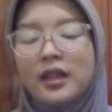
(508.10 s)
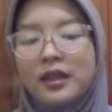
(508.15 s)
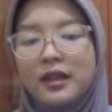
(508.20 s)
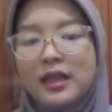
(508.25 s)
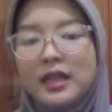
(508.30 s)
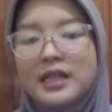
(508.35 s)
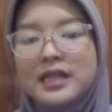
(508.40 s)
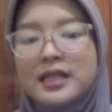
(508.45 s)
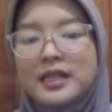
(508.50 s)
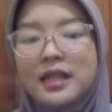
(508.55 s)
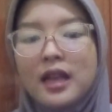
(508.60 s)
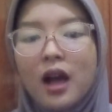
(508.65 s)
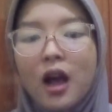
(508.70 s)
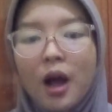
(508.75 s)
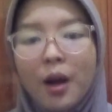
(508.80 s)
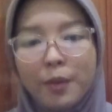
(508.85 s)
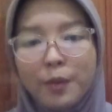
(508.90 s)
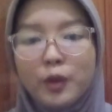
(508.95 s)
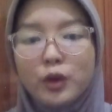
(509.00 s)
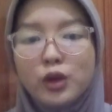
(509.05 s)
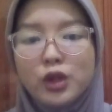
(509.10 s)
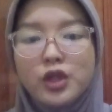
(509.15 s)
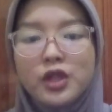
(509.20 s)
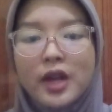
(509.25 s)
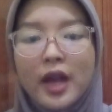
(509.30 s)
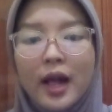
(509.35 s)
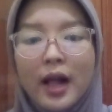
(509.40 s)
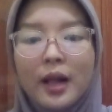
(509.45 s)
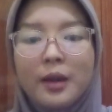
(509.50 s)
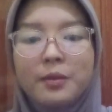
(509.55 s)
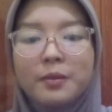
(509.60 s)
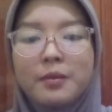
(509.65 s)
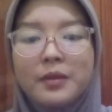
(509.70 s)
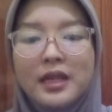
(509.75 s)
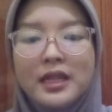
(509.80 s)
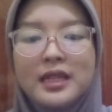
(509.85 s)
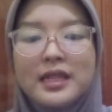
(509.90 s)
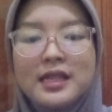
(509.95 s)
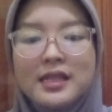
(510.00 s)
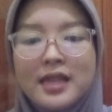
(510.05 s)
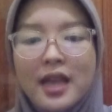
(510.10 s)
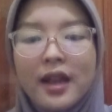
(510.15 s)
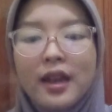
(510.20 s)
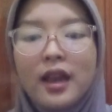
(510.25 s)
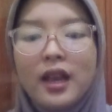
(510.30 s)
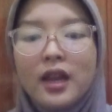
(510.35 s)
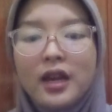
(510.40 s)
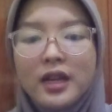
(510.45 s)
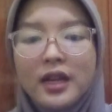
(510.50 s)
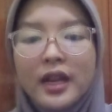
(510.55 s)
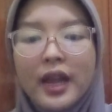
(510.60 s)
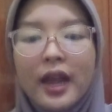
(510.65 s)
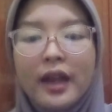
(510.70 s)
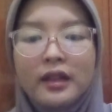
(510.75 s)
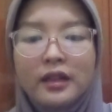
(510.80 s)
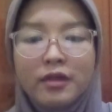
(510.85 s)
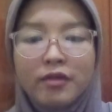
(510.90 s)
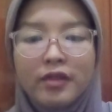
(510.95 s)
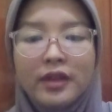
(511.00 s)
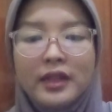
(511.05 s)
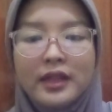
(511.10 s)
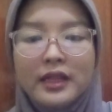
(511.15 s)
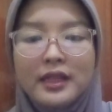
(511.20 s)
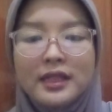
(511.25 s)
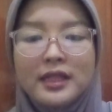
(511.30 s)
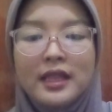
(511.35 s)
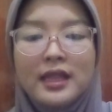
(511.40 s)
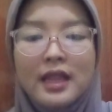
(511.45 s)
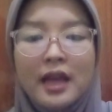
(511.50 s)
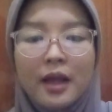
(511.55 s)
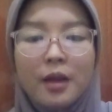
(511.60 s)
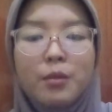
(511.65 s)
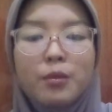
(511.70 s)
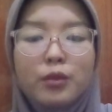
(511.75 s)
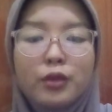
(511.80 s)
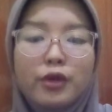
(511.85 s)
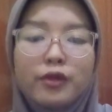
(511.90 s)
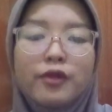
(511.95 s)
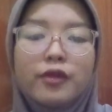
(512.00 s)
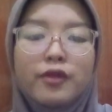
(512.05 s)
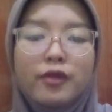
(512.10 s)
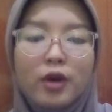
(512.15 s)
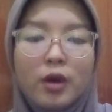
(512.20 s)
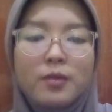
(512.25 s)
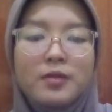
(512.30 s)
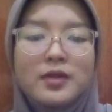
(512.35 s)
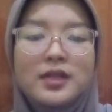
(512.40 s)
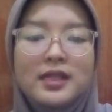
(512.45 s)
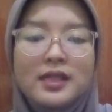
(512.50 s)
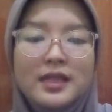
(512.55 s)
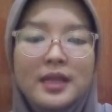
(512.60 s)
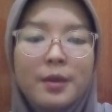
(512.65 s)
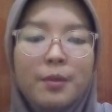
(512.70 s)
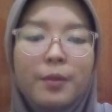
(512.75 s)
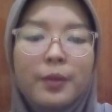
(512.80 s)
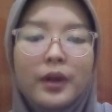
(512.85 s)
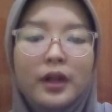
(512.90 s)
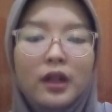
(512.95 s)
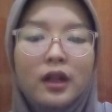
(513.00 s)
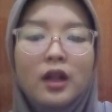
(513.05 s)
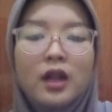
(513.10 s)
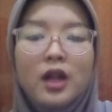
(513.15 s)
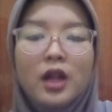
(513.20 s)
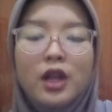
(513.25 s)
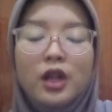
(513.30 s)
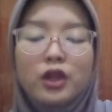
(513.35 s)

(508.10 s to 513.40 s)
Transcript: This approach helped me design learning activities that move from simple